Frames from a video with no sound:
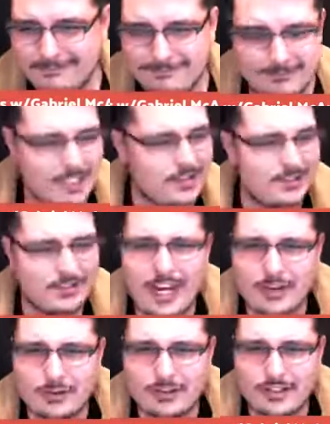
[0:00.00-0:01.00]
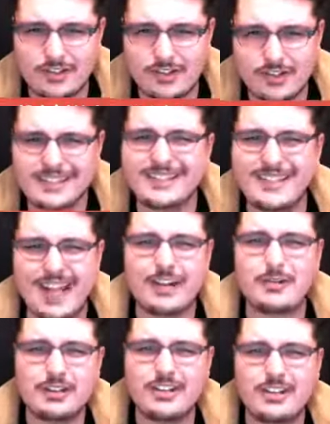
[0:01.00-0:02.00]
That's sacrilege. That's
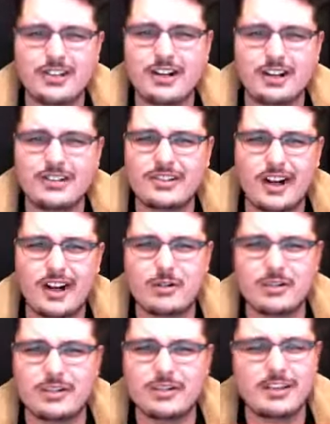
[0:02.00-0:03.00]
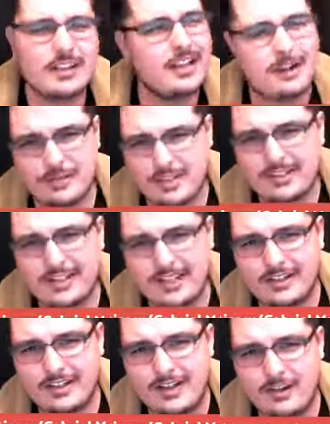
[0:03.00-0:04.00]
sacrilege on a Star Wars, just
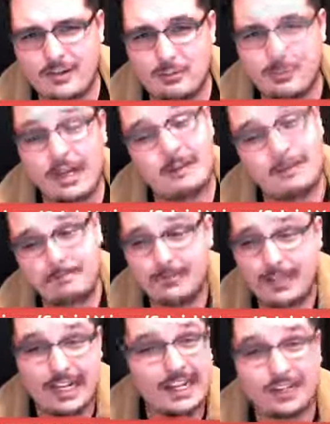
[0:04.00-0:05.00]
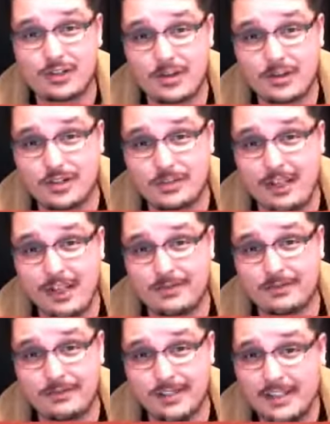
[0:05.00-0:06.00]
letting you know. But I got to show you some
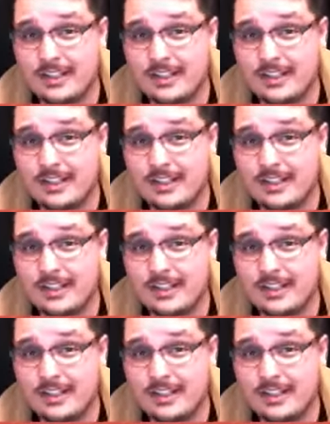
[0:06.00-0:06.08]
love.